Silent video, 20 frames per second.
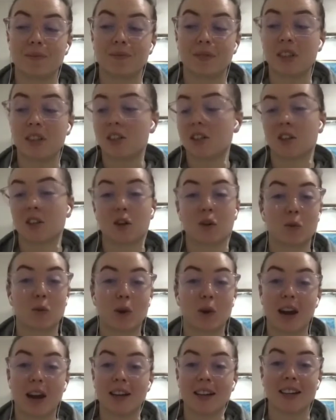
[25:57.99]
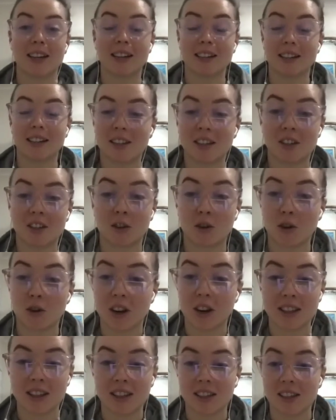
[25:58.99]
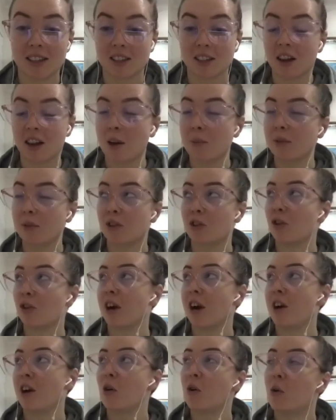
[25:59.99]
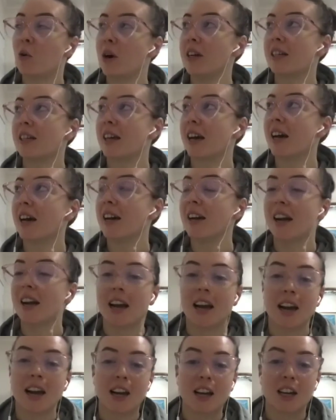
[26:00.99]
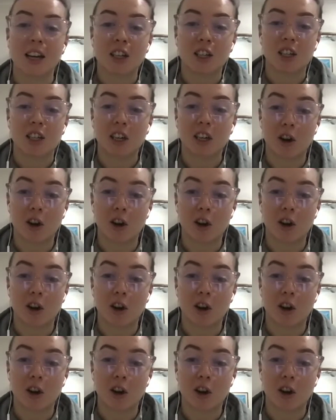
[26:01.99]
this is a great story. This is the type of story I always get. She got her